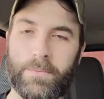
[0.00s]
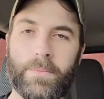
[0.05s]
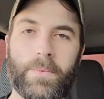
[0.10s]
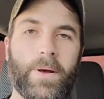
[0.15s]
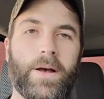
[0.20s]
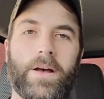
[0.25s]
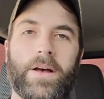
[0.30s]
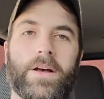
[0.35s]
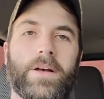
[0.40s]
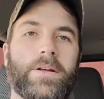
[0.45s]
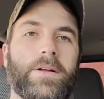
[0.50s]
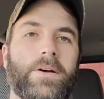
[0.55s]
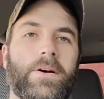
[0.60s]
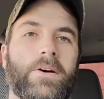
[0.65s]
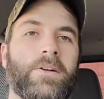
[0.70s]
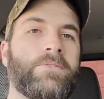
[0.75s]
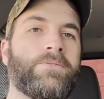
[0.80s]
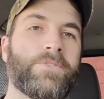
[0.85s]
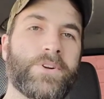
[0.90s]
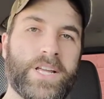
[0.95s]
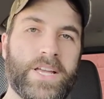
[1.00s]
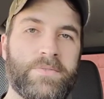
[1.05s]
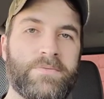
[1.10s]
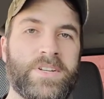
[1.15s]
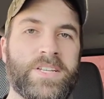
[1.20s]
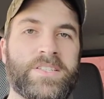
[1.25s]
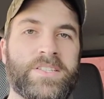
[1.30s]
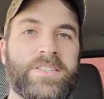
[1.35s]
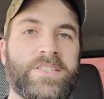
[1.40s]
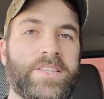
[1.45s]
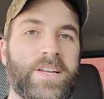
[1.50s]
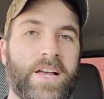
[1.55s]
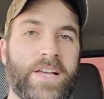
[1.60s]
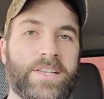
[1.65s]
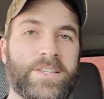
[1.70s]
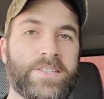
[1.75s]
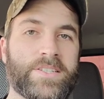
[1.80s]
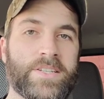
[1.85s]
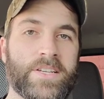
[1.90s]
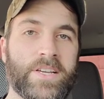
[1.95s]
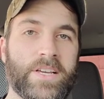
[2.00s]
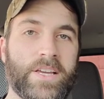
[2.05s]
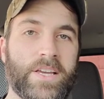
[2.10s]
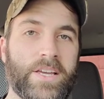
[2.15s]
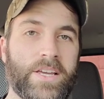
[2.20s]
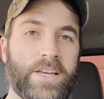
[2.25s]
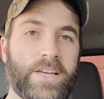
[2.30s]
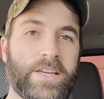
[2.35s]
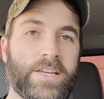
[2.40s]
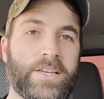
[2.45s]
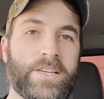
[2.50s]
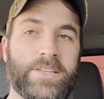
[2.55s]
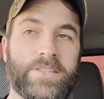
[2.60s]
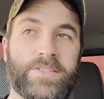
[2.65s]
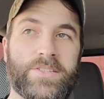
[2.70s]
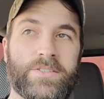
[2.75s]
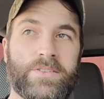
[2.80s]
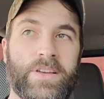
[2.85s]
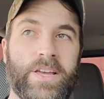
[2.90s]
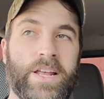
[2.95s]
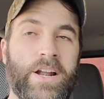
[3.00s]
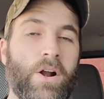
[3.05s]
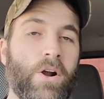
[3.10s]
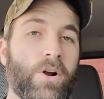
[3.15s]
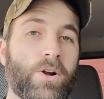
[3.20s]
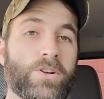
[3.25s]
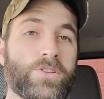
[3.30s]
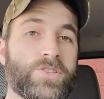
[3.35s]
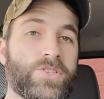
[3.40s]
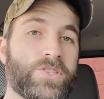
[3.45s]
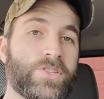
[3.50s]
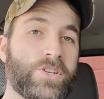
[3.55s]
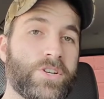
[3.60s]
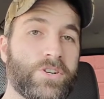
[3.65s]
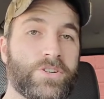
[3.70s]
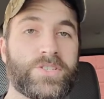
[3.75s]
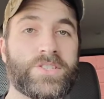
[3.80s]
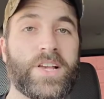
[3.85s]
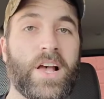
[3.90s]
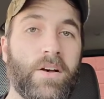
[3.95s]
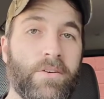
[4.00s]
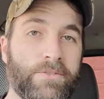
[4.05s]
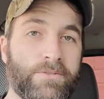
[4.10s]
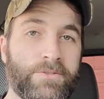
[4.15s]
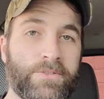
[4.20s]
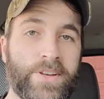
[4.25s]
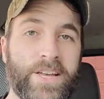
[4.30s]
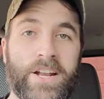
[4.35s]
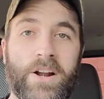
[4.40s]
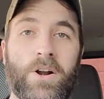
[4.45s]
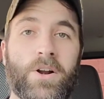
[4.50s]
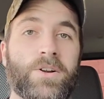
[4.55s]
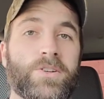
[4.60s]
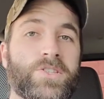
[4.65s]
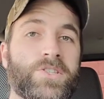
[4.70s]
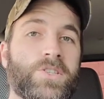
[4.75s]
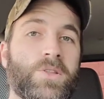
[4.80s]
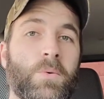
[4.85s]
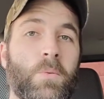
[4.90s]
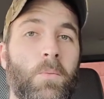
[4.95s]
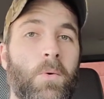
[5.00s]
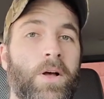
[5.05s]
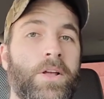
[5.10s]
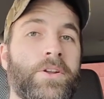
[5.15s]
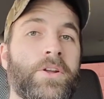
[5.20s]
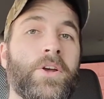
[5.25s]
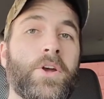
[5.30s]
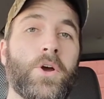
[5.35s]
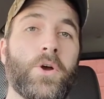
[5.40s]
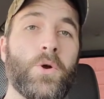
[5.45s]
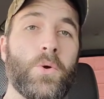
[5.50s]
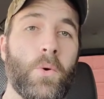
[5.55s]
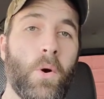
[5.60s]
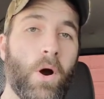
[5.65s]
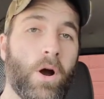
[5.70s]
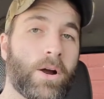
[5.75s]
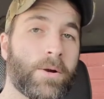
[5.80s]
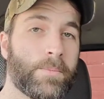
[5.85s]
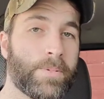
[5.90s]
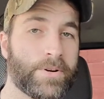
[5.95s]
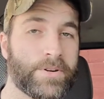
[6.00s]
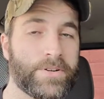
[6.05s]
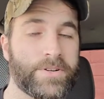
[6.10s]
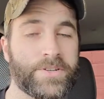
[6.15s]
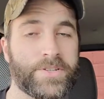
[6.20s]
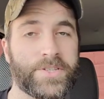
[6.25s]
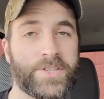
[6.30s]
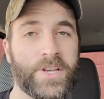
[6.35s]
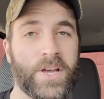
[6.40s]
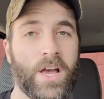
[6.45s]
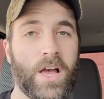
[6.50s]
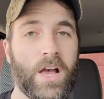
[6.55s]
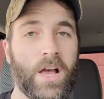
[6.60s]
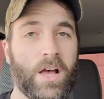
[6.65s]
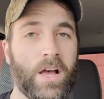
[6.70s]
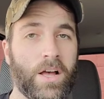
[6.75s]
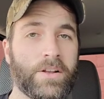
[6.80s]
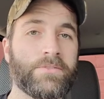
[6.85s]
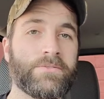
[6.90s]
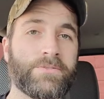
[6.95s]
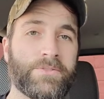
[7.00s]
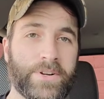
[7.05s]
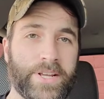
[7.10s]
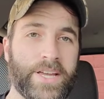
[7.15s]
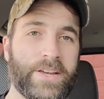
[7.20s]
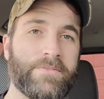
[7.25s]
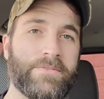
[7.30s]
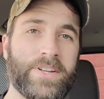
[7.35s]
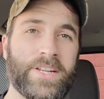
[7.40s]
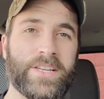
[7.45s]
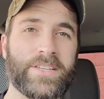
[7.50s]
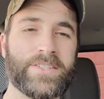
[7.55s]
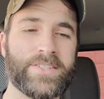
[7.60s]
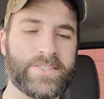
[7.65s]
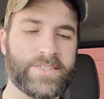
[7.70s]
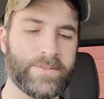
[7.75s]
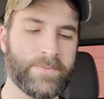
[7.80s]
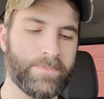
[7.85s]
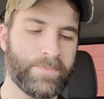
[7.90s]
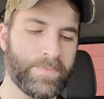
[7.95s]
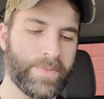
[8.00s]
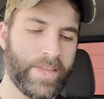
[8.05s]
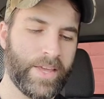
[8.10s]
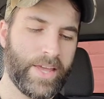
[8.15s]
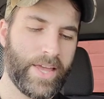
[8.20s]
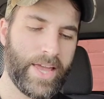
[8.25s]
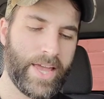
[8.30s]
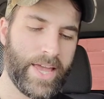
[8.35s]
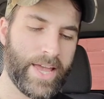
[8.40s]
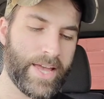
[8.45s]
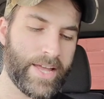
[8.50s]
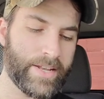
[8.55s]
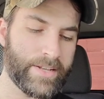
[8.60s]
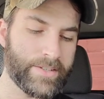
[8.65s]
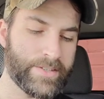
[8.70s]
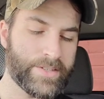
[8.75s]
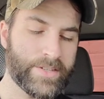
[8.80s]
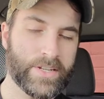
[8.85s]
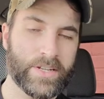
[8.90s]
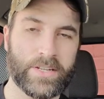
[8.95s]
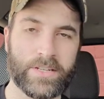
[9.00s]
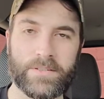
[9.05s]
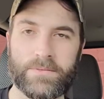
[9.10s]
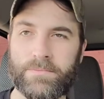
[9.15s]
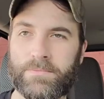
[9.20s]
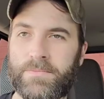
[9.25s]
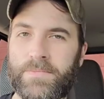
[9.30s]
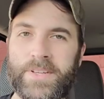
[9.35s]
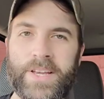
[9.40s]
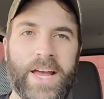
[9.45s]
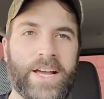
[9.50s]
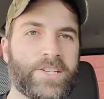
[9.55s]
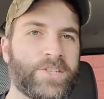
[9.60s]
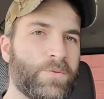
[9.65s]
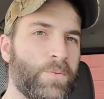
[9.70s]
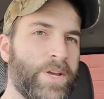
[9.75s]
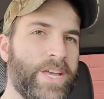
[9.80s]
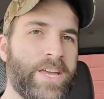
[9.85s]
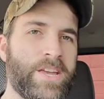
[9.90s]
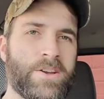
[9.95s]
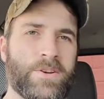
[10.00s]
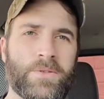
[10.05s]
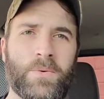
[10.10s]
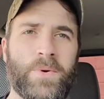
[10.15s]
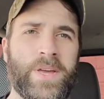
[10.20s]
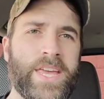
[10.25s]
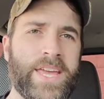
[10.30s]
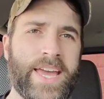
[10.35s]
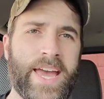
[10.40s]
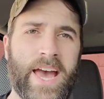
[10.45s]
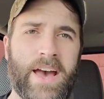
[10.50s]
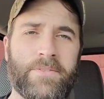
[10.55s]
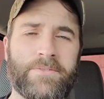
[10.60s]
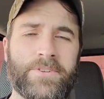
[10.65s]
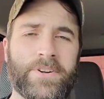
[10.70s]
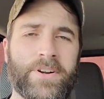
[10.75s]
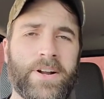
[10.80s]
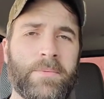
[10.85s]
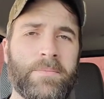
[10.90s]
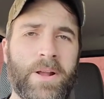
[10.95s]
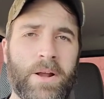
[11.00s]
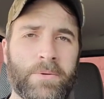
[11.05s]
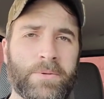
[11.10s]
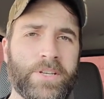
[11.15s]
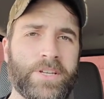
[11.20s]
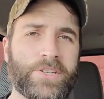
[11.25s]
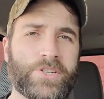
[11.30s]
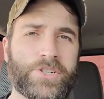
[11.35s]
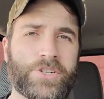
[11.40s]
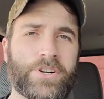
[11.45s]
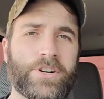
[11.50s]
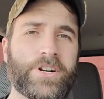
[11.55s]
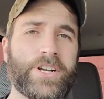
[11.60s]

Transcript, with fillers: uh, unforgiveness does is it hurts yourself. It hurts the one who harbors unforgiveness. And next week or the week after, I'm not really sure